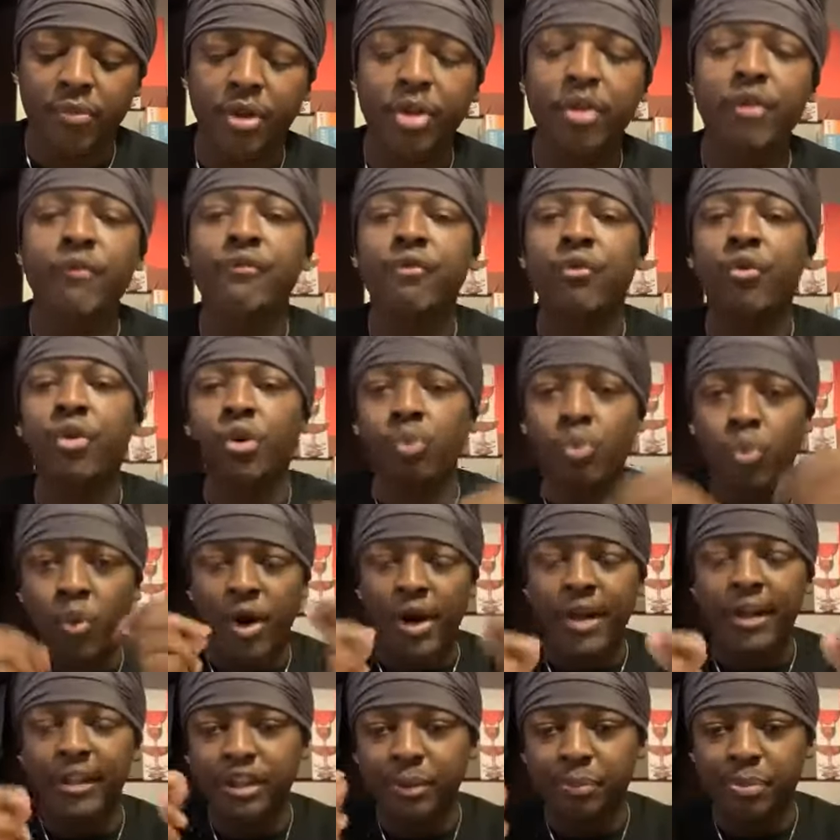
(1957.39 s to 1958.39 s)
We don't
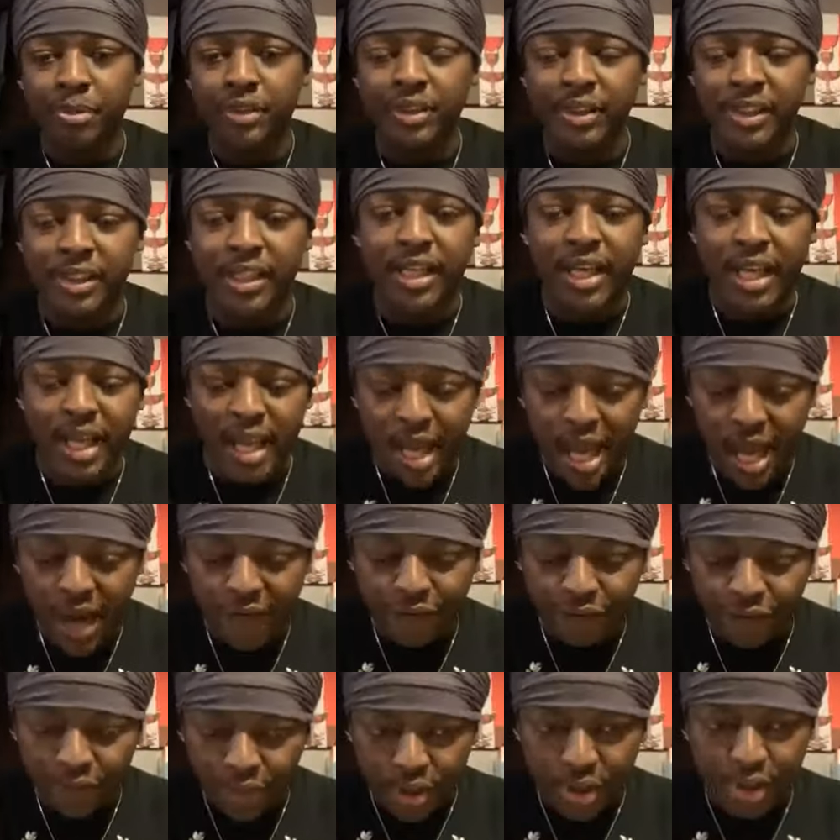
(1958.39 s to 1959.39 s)
100% uh,
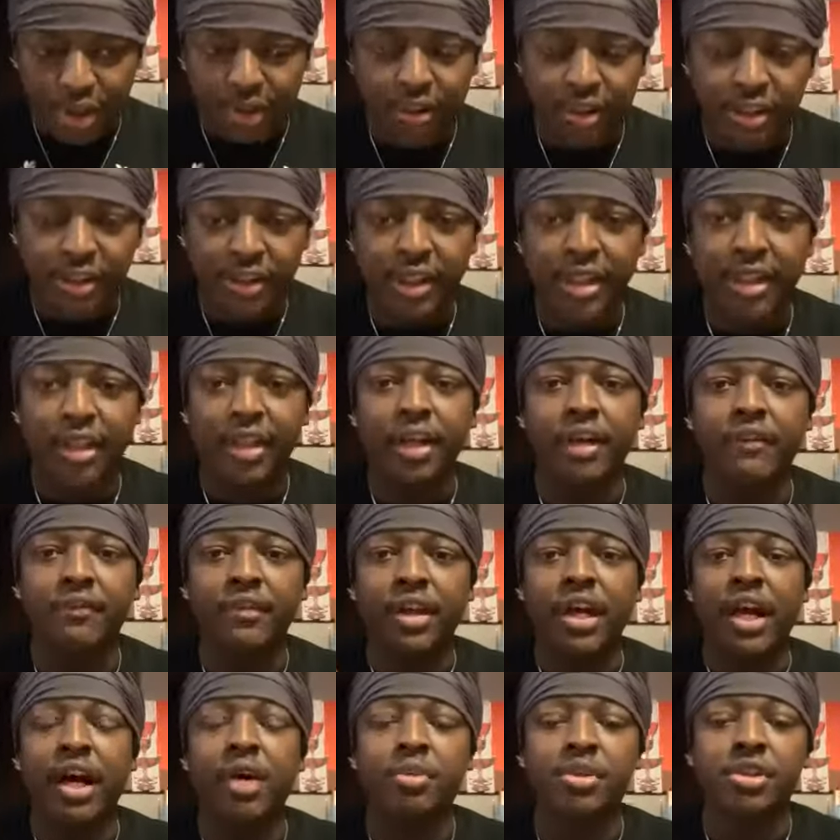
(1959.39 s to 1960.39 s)
have full understanding of
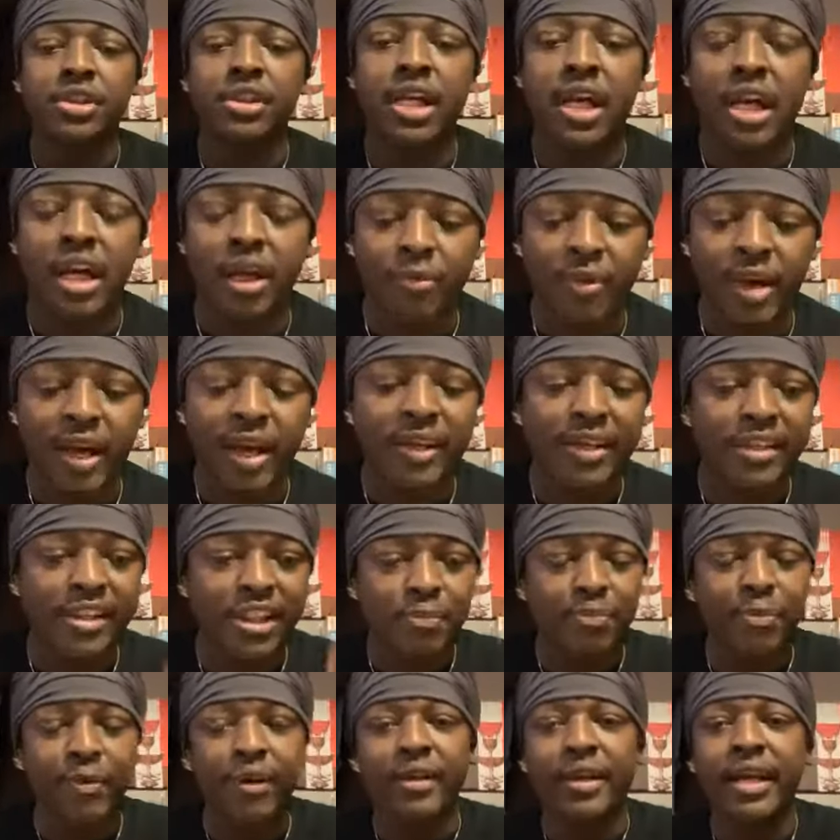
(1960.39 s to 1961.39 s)
Yahawashi, right? And the
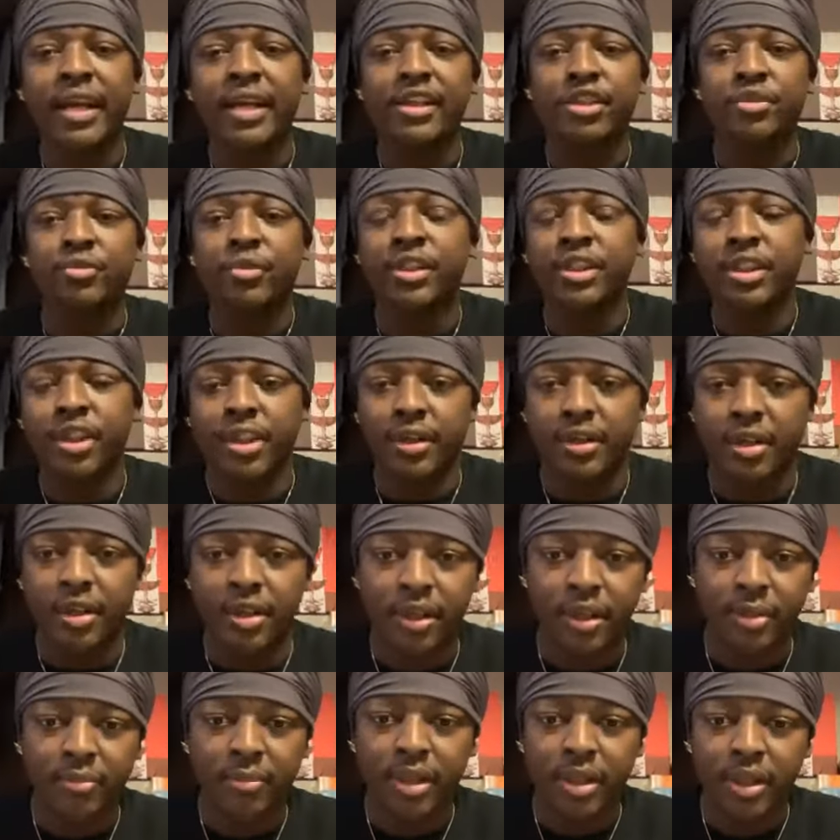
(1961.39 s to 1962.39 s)
spirit that he's
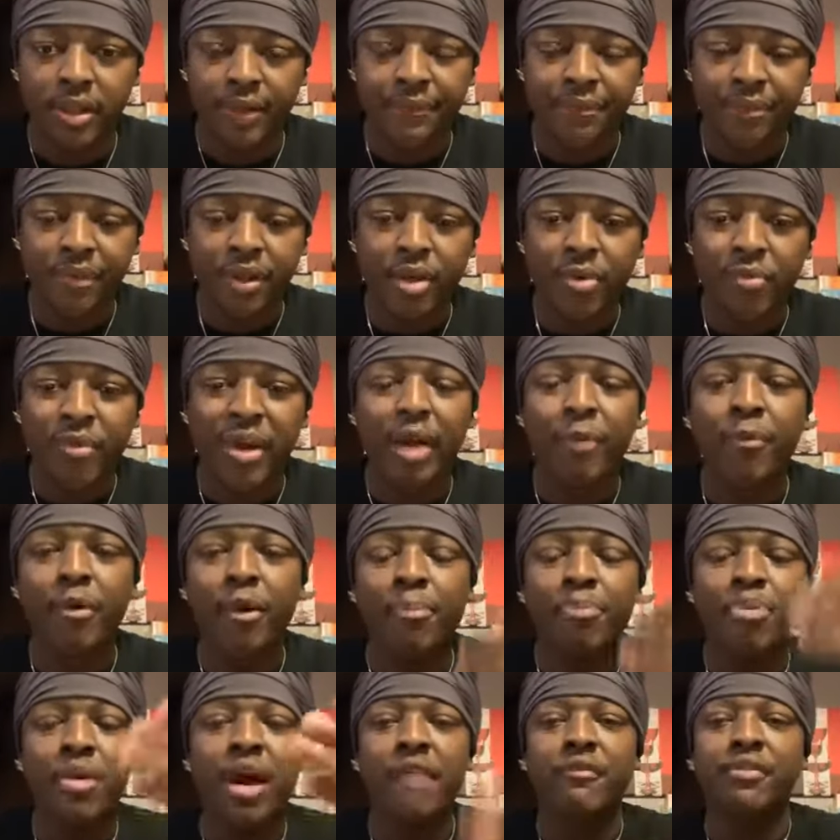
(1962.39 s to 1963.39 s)
returning in, man, right?
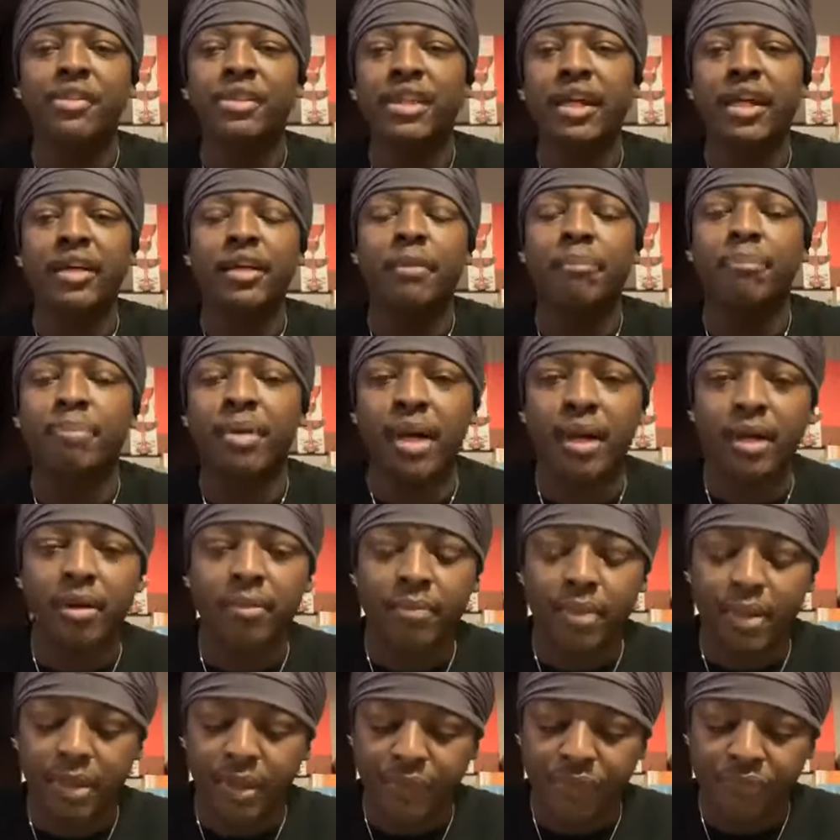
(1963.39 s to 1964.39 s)
We're prophesying in
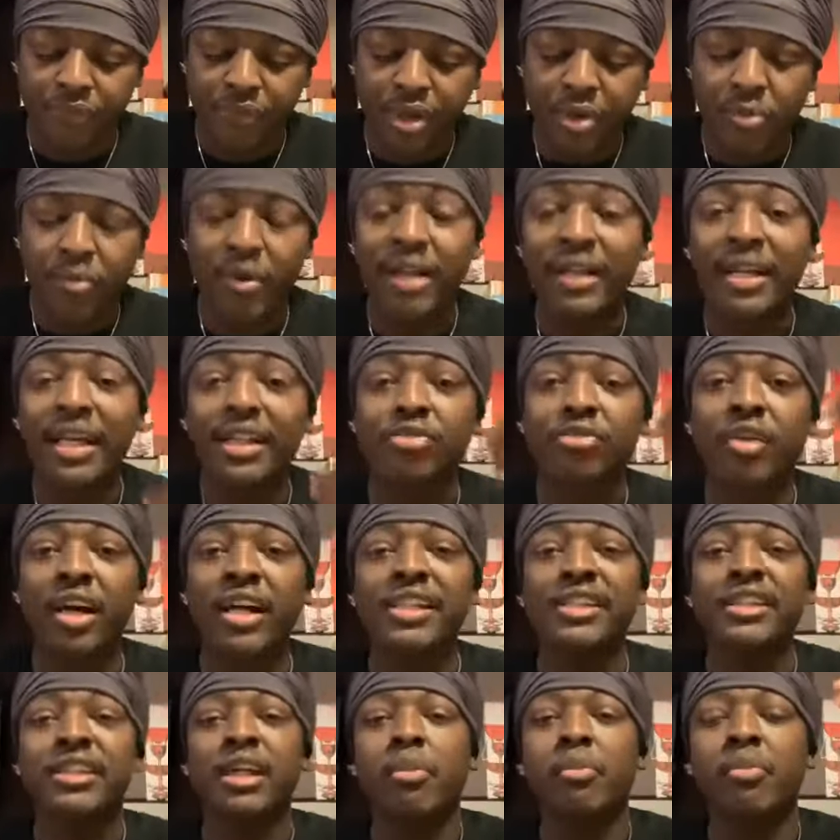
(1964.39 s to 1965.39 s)
part, man, right? That's why
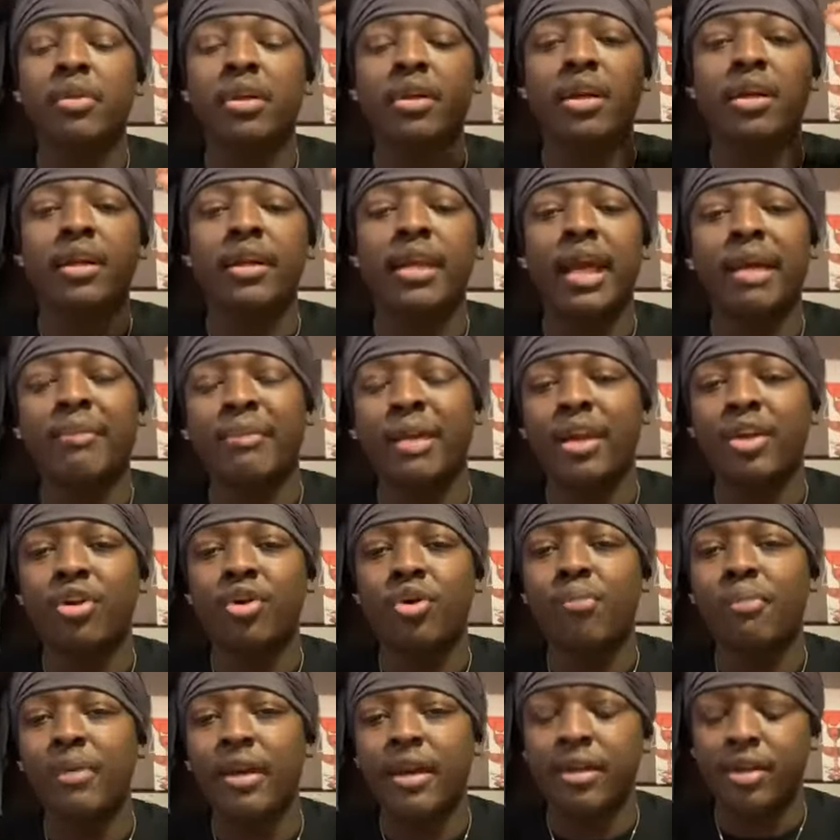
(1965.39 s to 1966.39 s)
he's coming in a name that
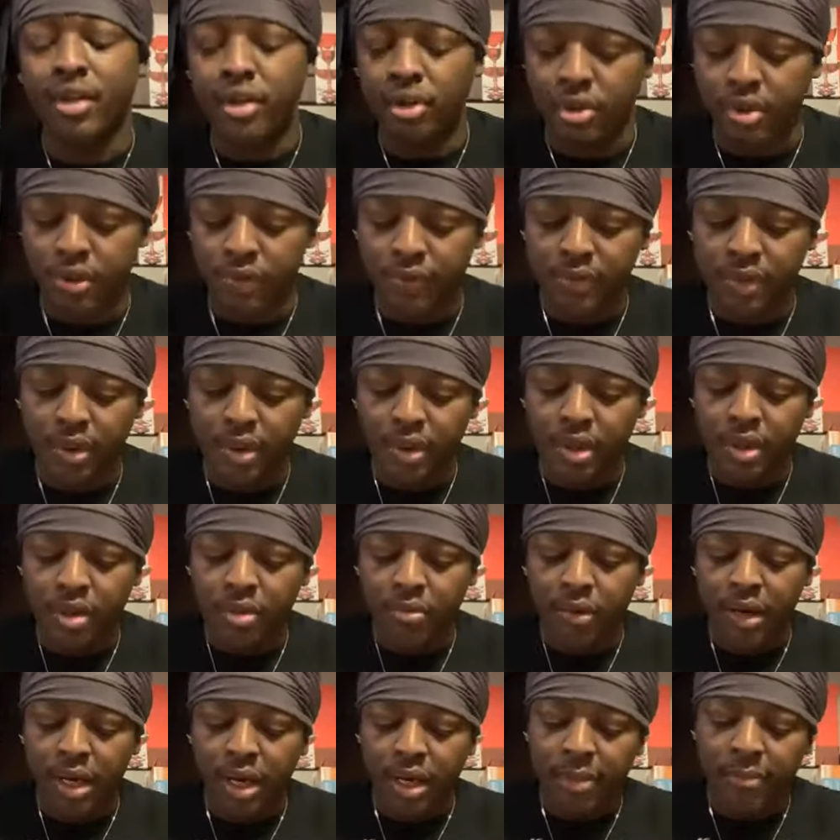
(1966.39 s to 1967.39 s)
no man knoweth,
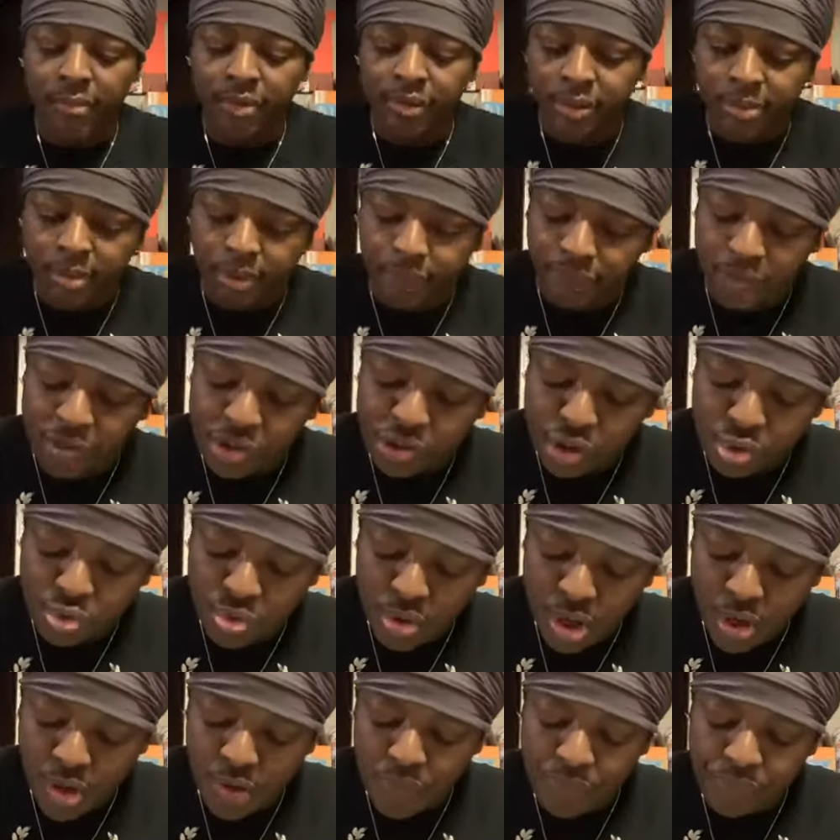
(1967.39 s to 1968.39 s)
right? And I'm going to jump to verse
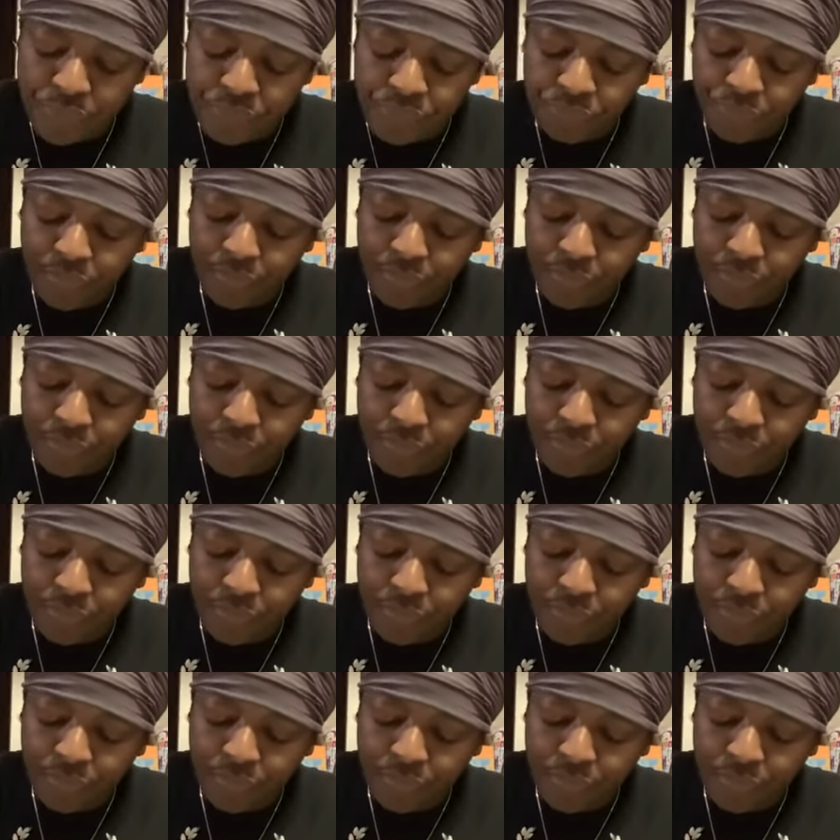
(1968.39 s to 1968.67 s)
12.